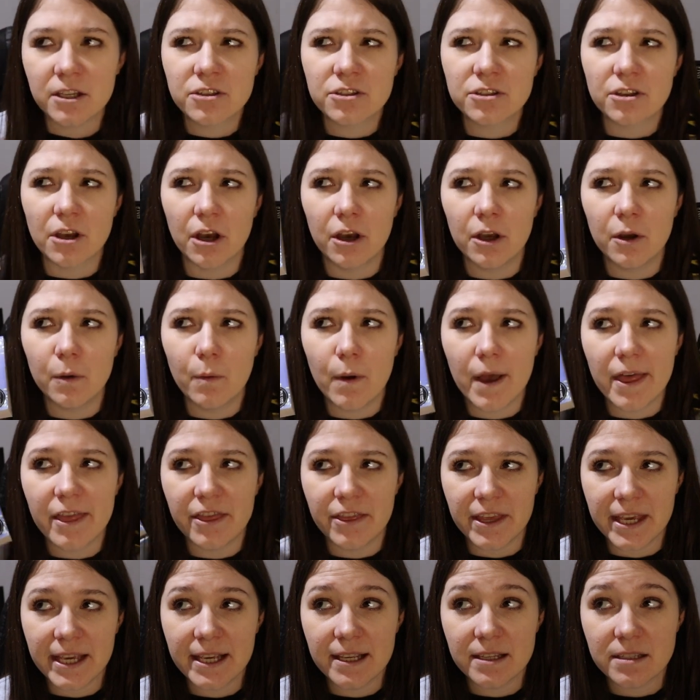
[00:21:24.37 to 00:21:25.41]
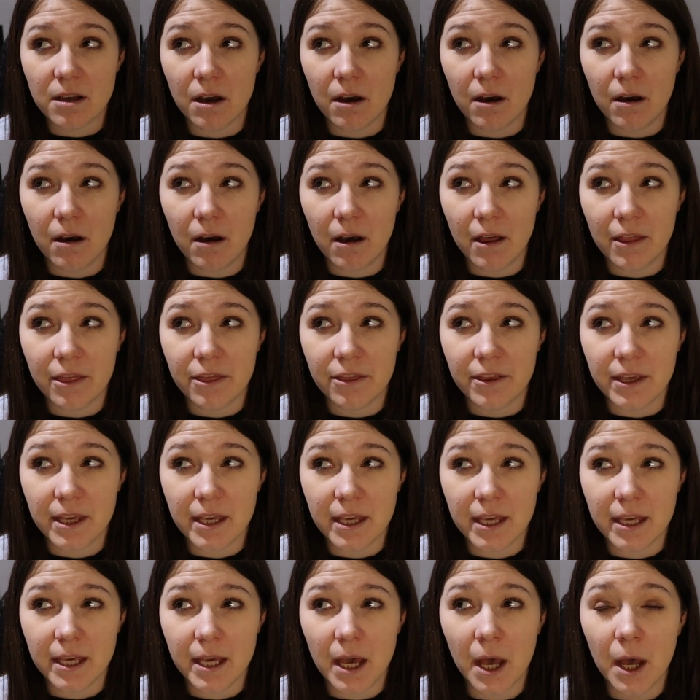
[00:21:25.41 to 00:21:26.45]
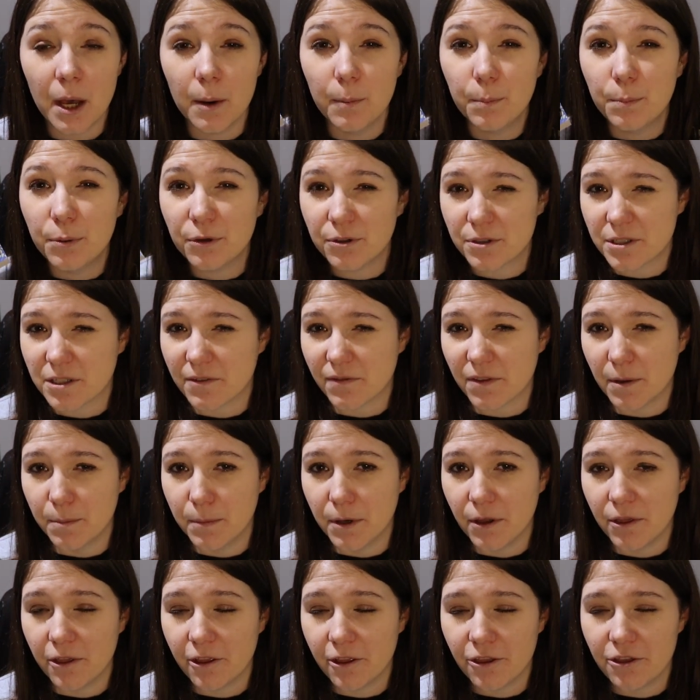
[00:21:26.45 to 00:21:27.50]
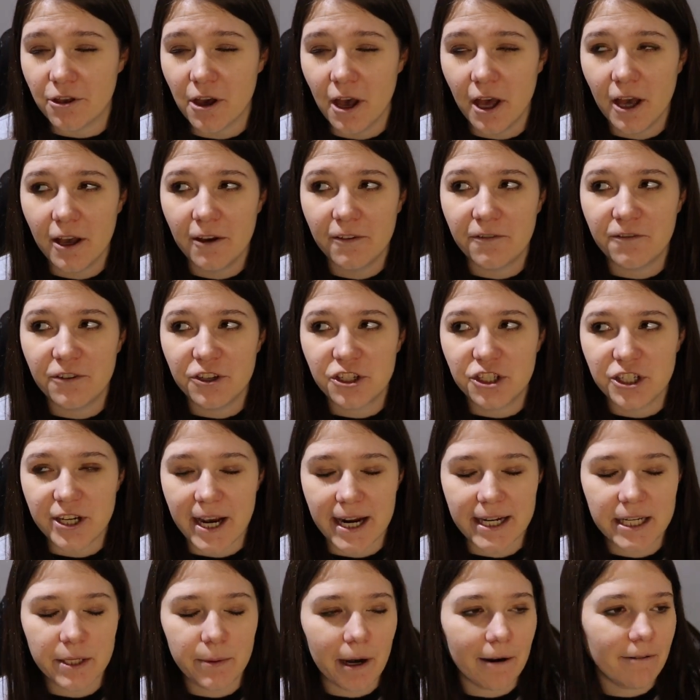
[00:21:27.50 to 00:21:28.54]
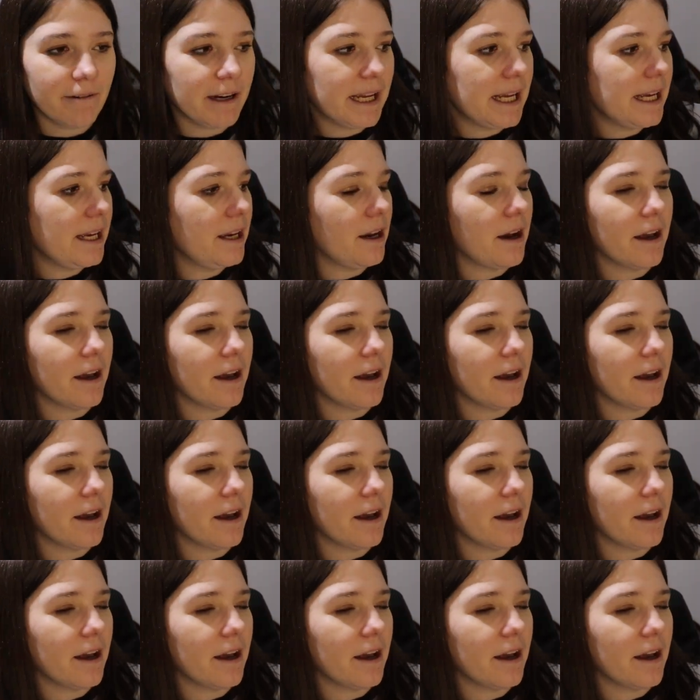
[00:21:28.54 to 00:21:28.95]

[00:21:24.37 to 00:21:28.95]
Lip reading: So these are the books of the month for January.